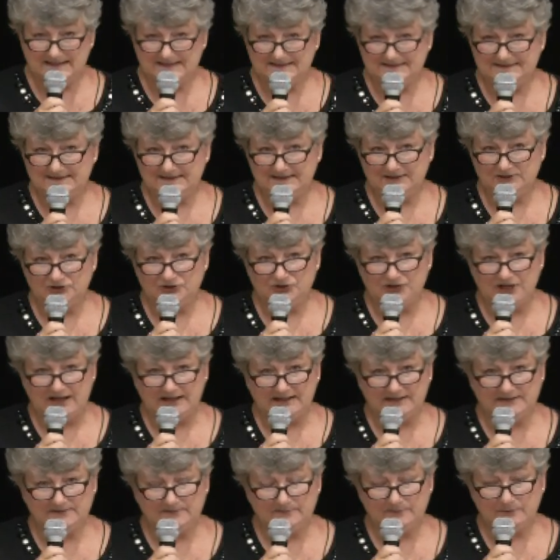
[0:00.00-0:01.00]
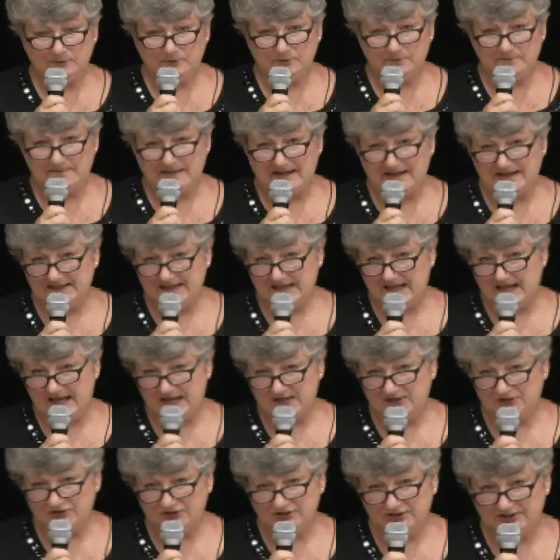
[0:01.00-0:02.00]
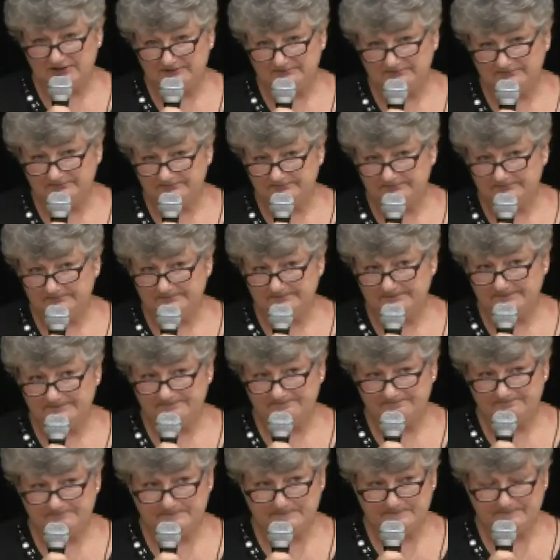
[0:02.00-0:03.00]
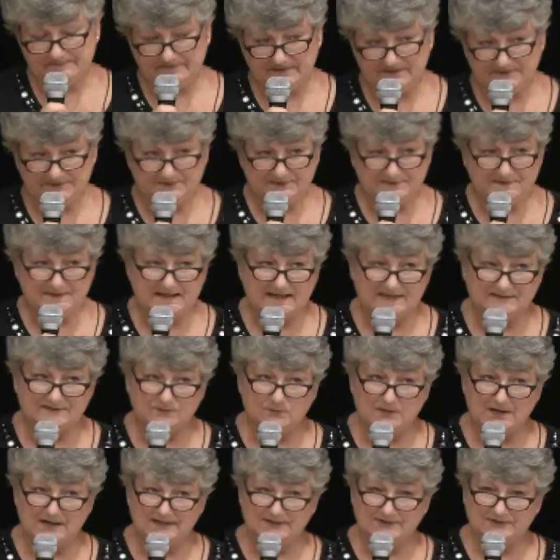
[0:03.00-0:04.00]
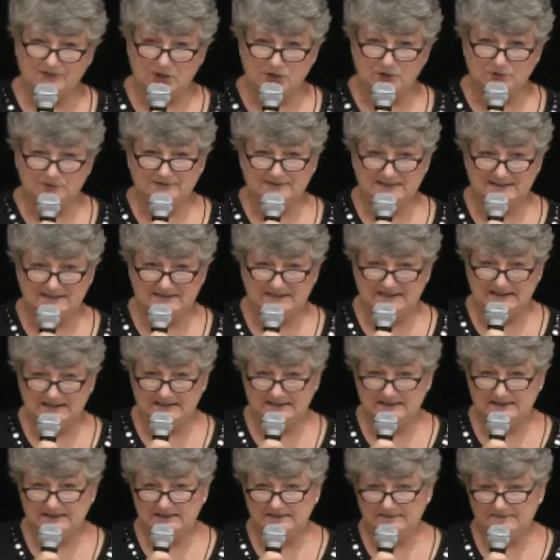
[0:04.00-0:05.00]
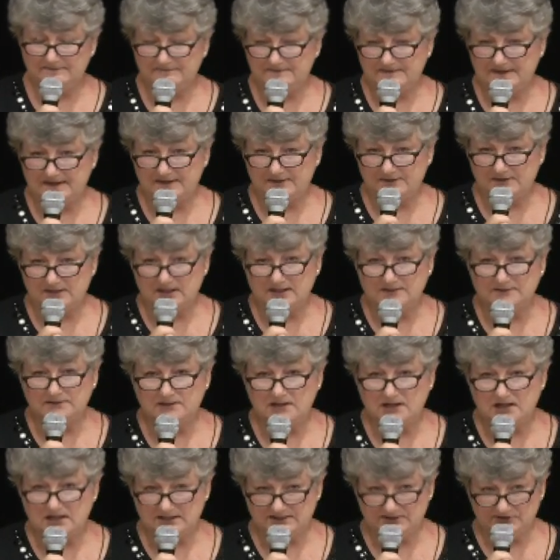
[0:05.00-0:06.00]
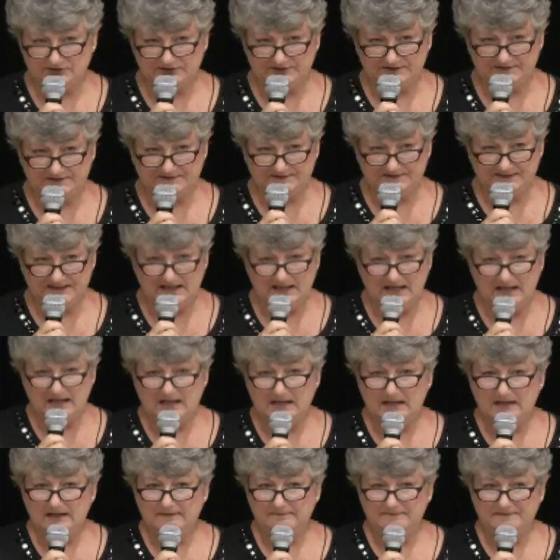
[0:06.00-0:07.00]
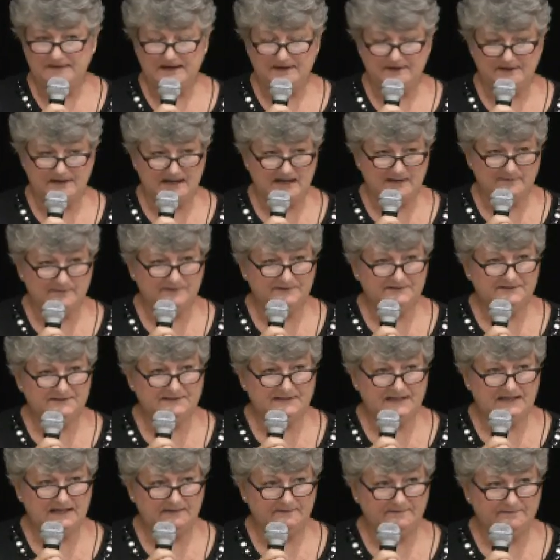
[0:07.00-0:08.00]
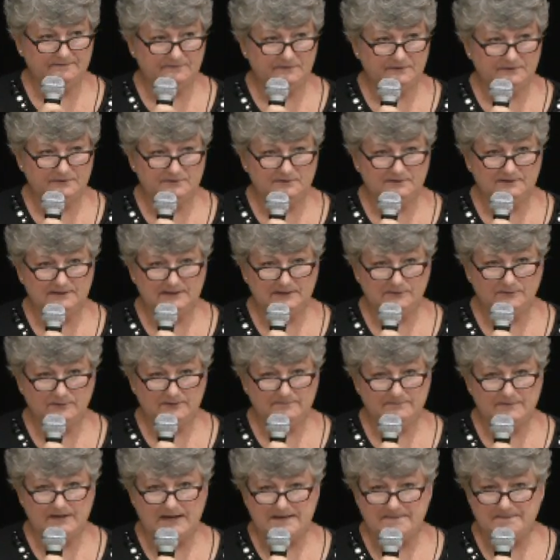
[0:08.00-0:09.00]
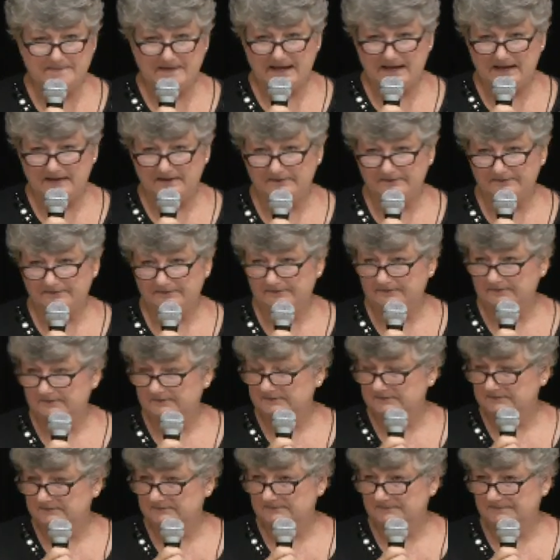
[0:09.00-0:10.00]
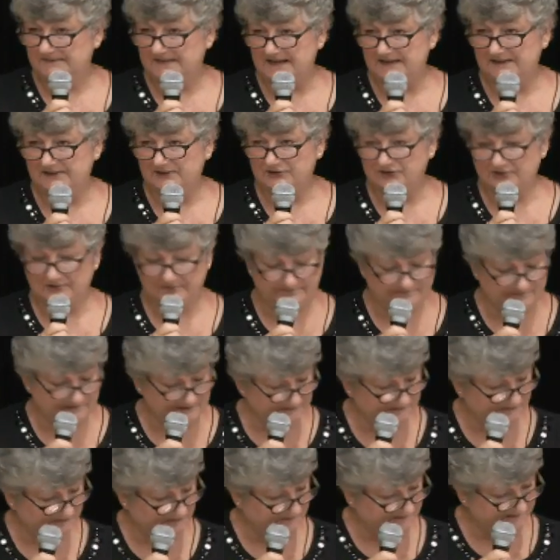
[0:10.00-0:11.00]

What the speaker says: is an injectable medication, so that's why it's only needed if they are unconscious. If they are able to take food or liquid by mouth, that is your first